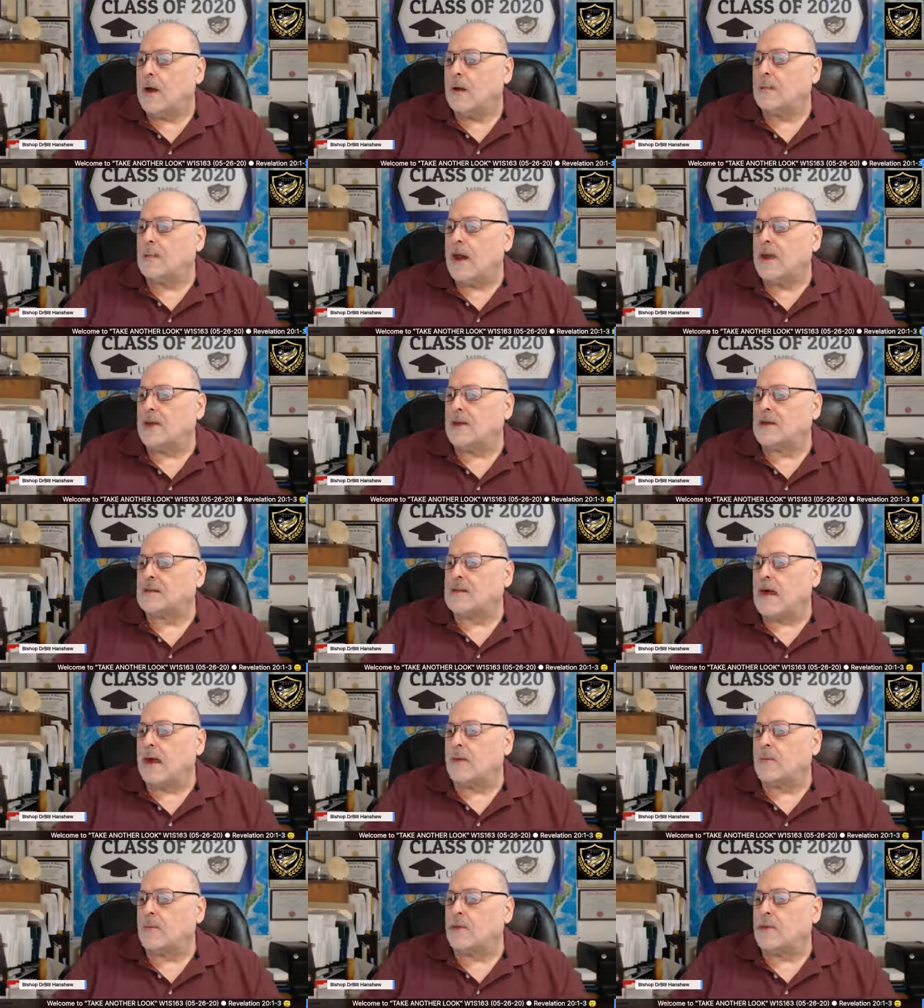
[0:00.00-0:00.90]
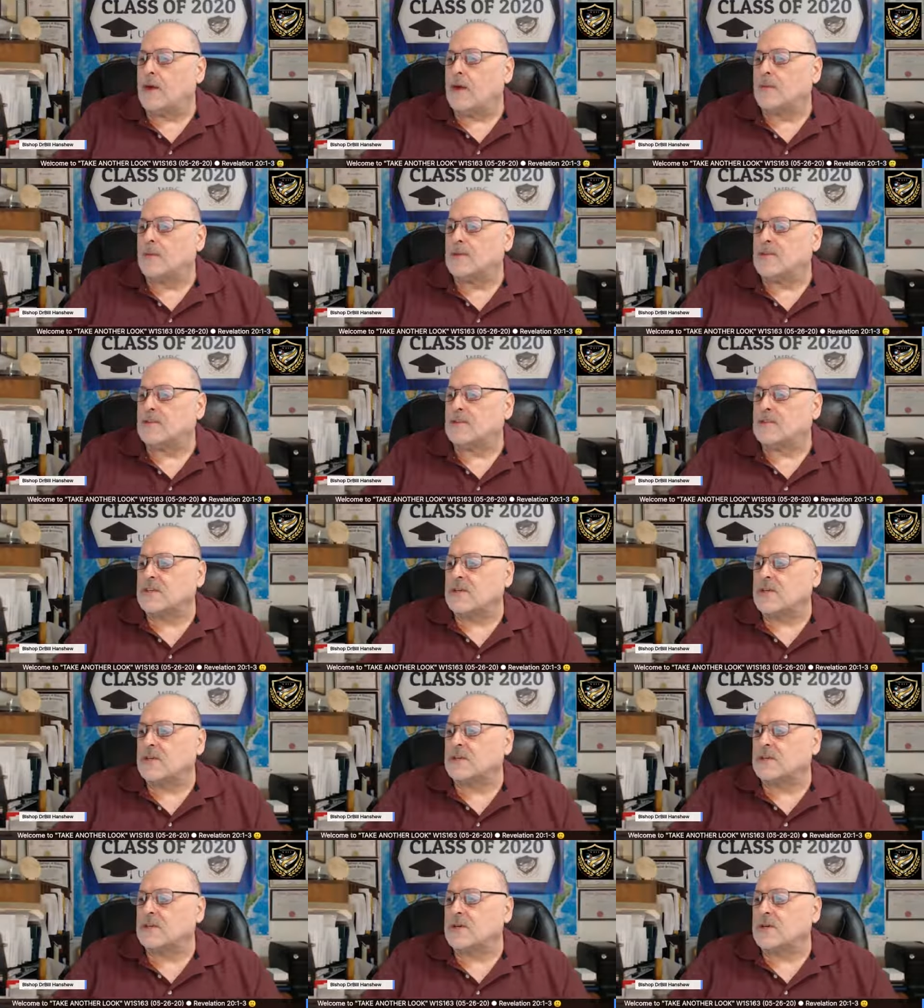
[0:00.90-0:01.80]
by the time we're done with this
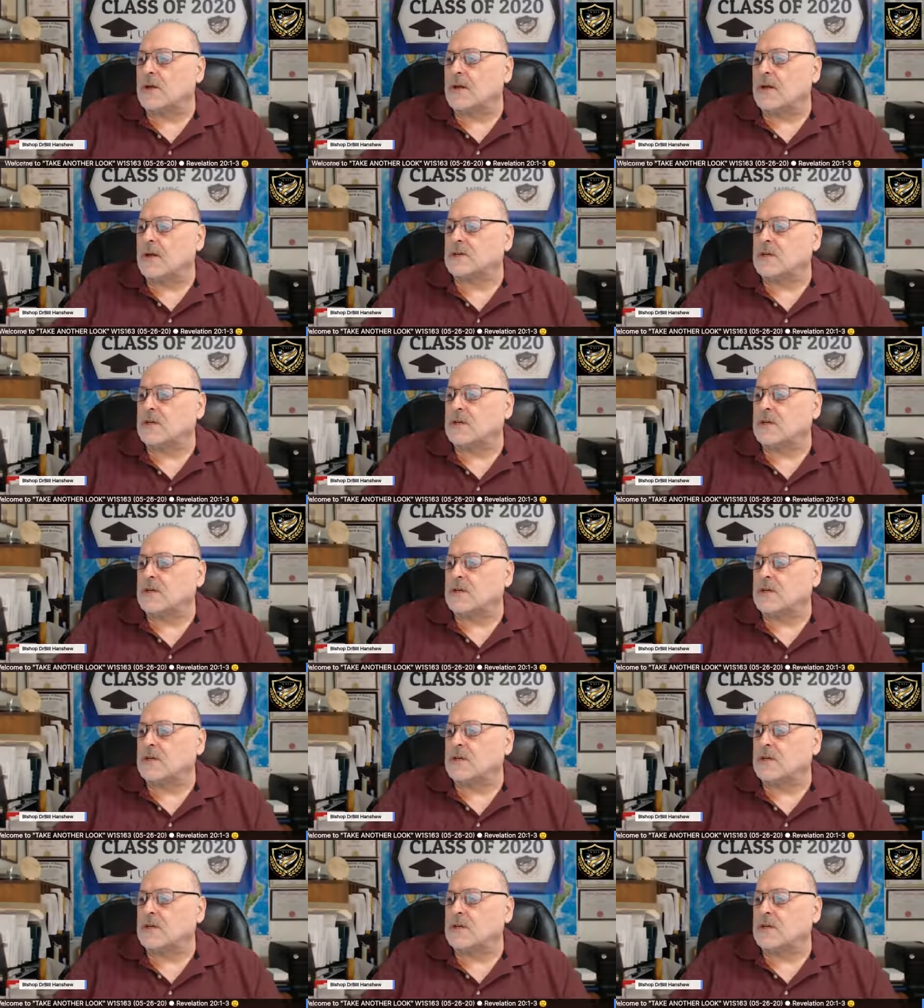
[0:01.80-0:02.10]
teaching today.